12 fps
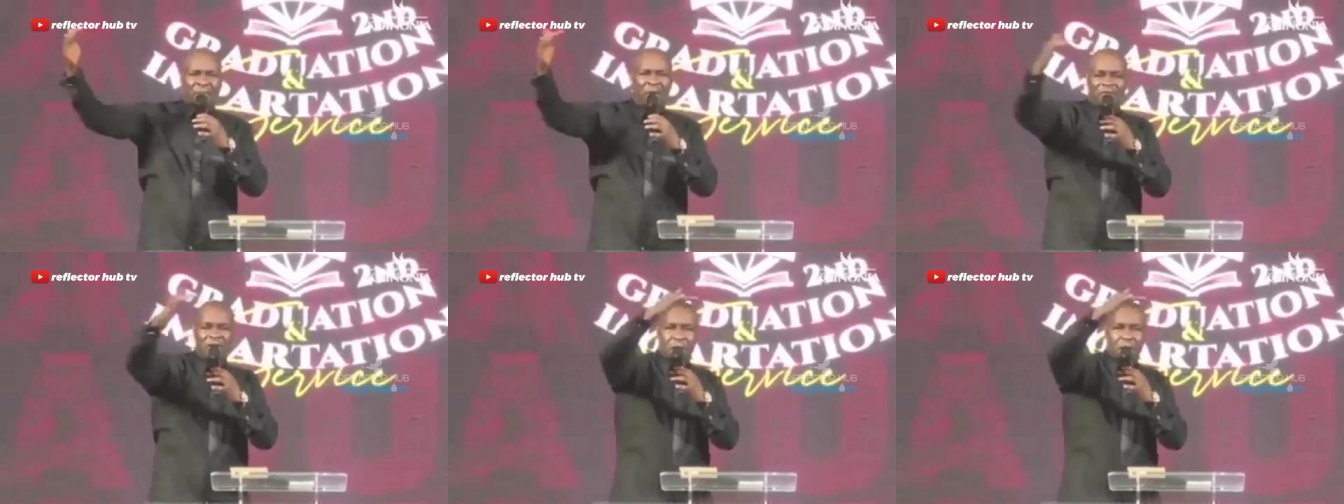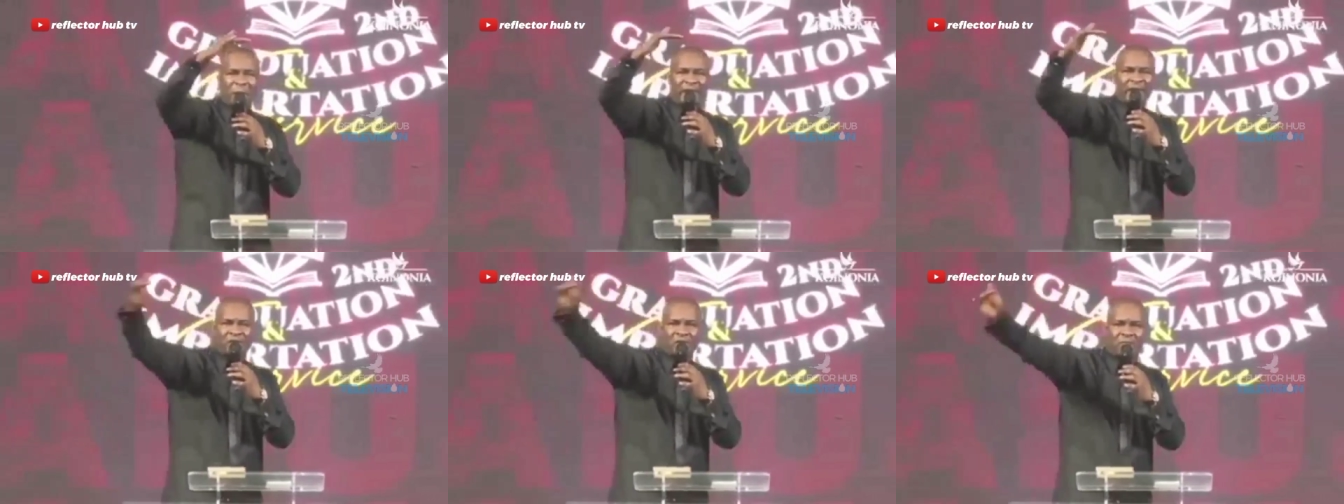of the
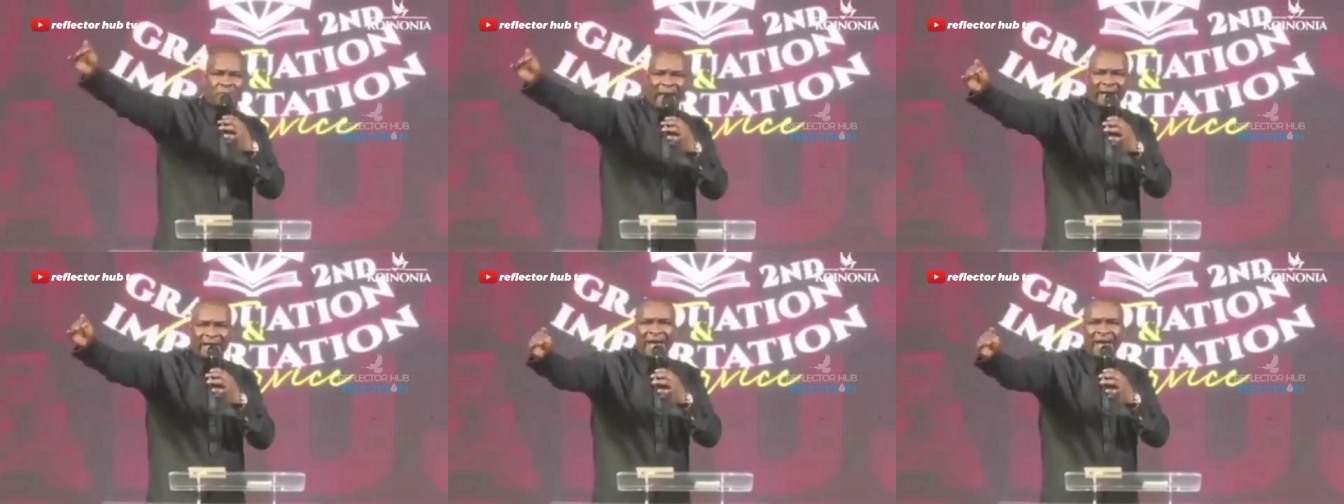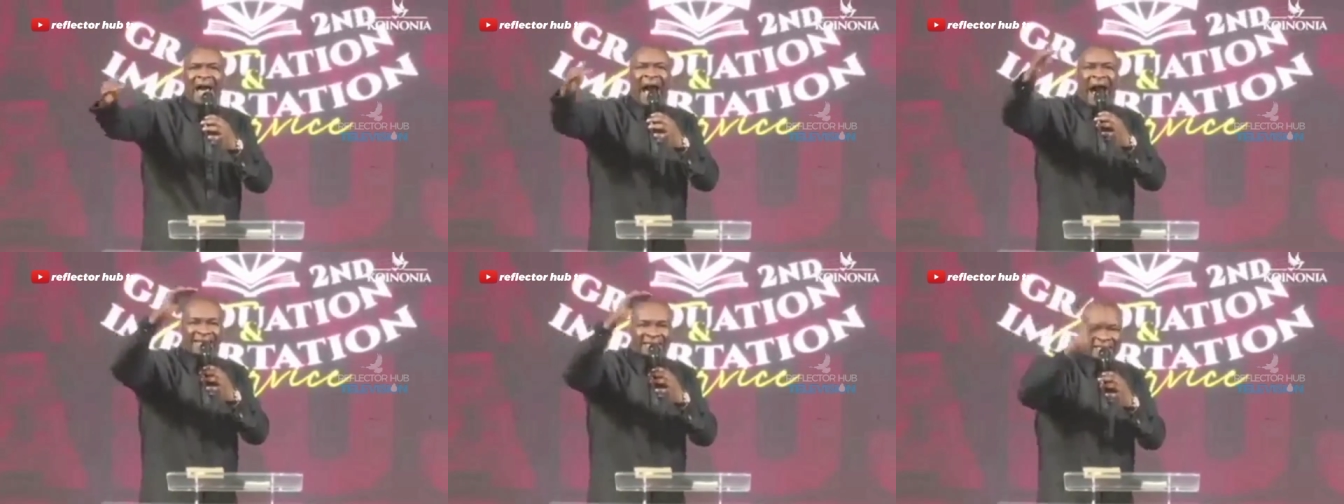speakings of men,
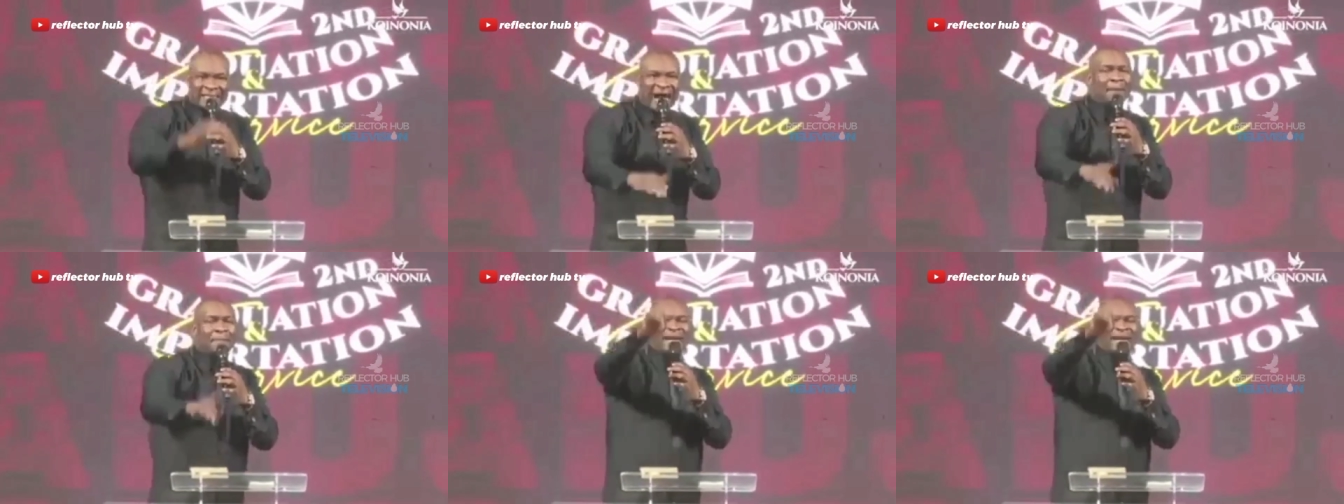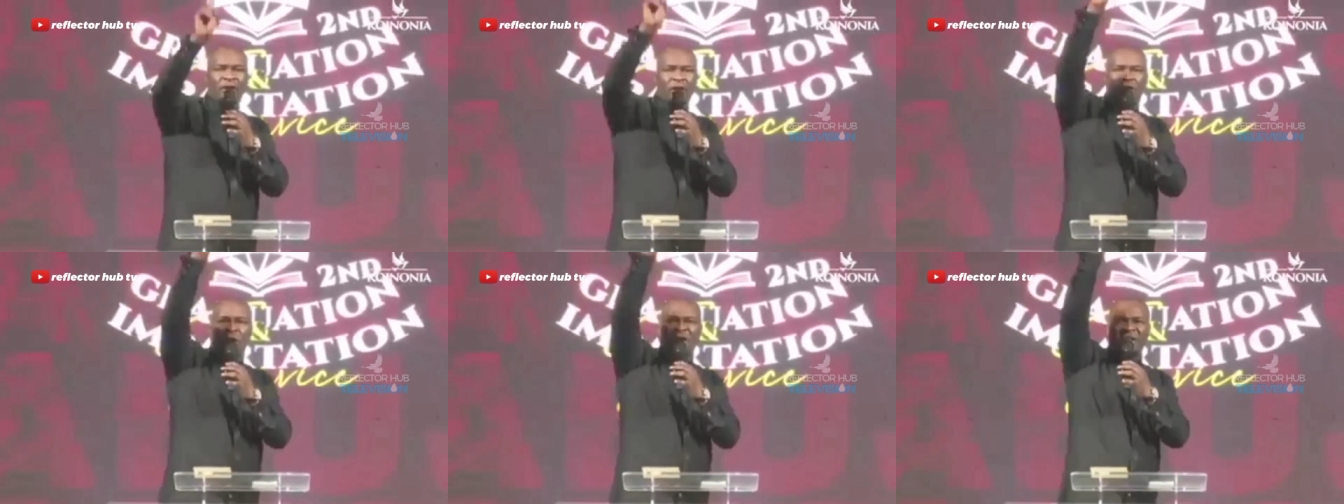I stand by the
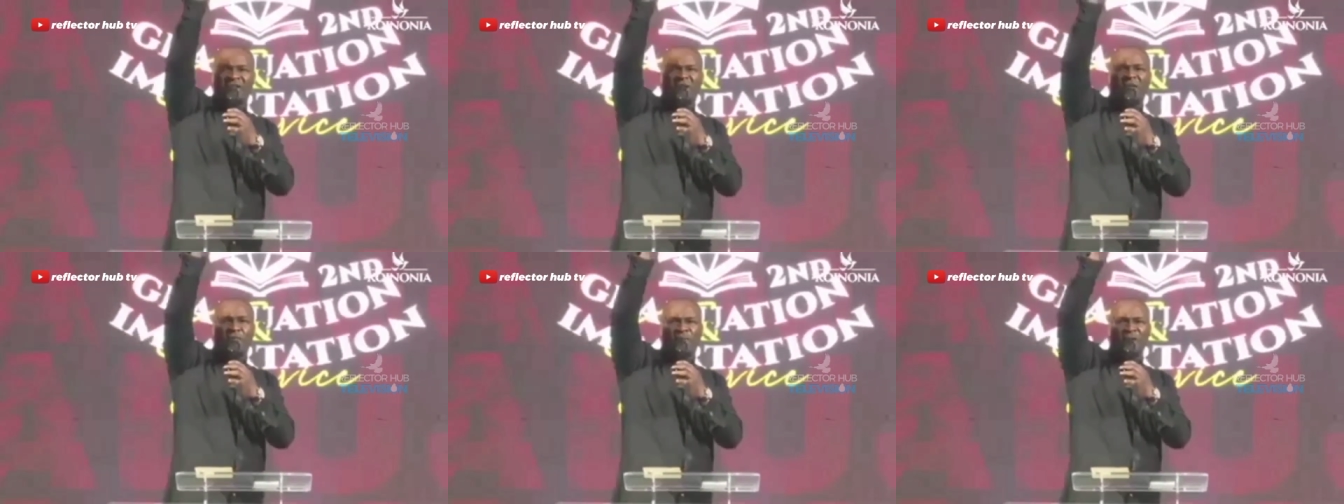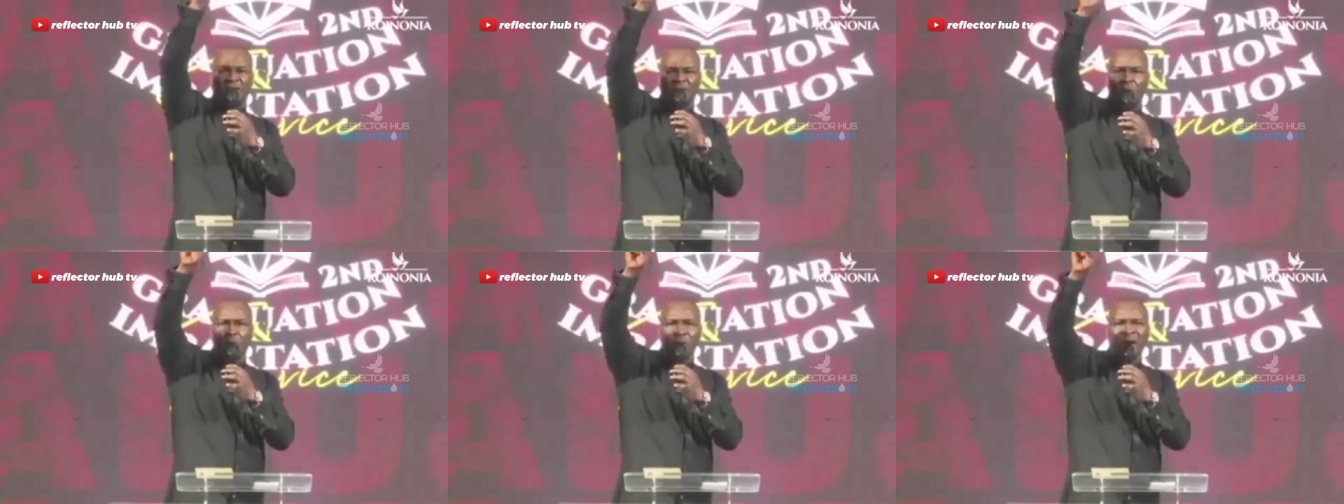authority of
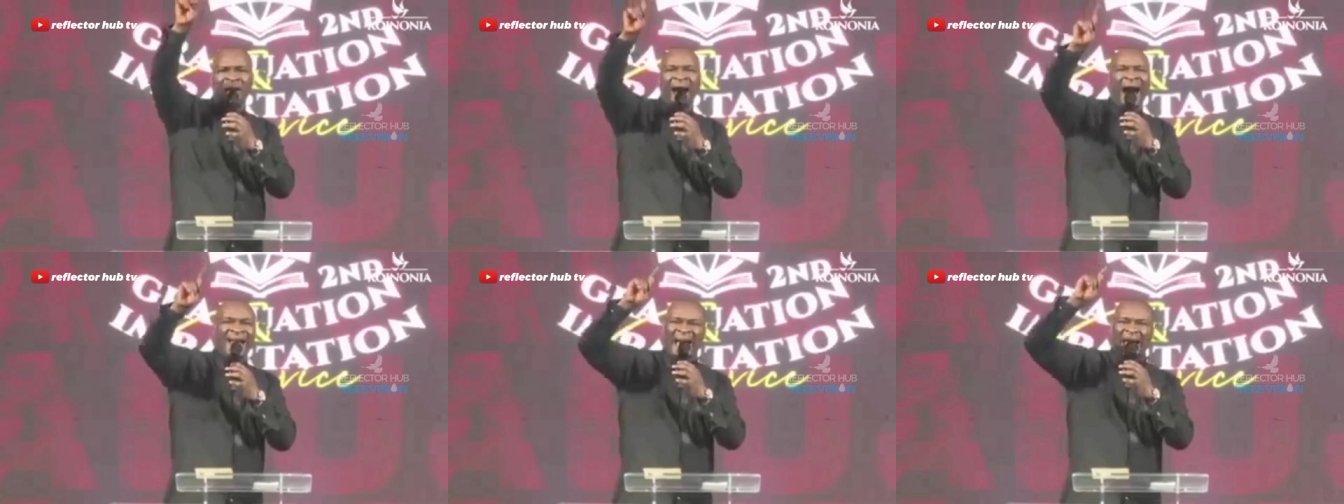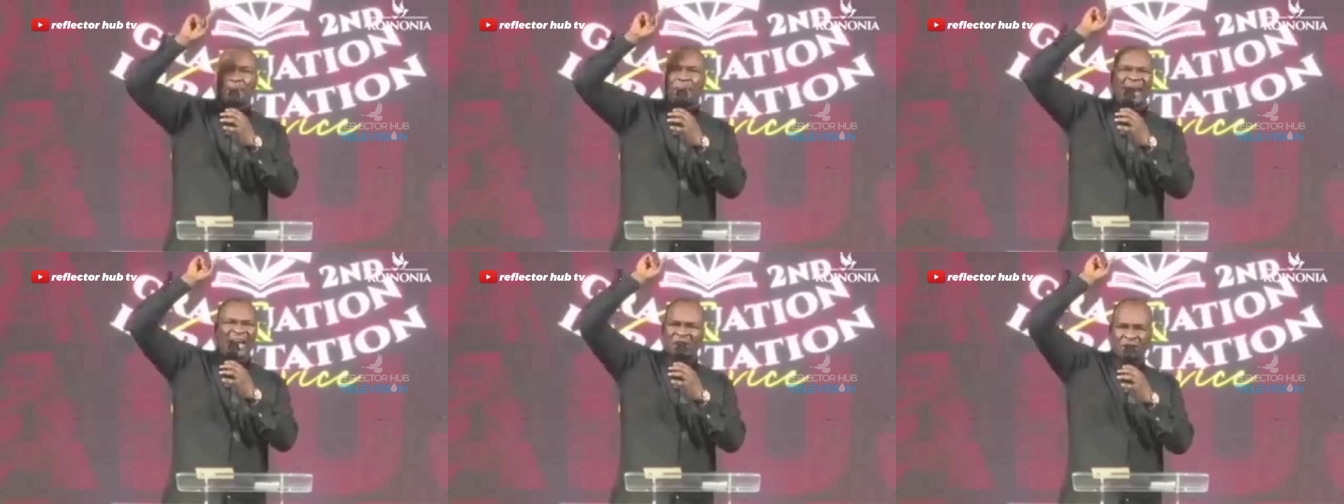priesthood and I
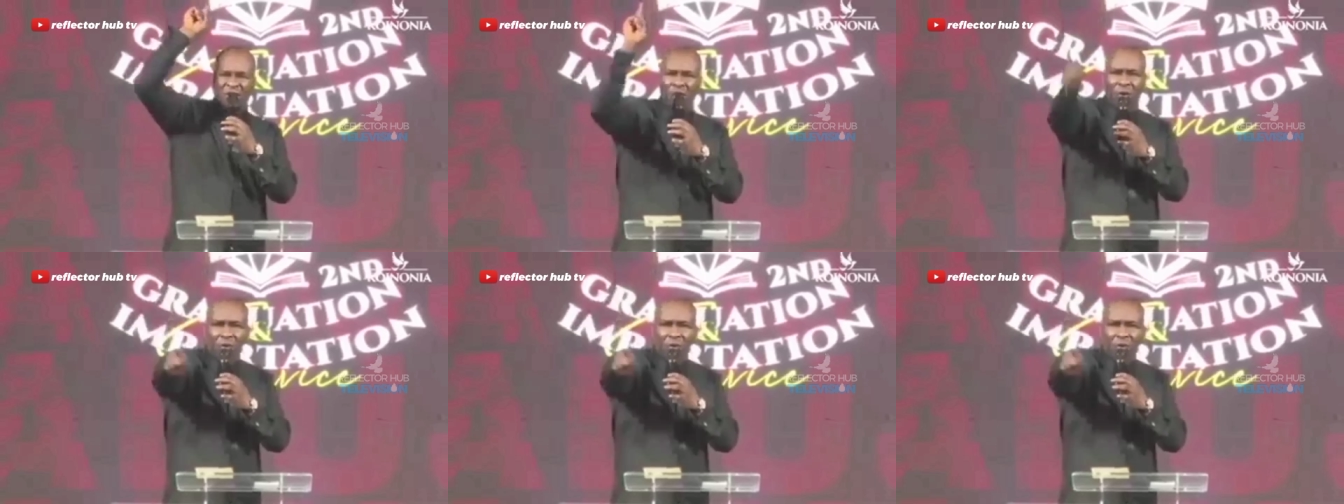bless you.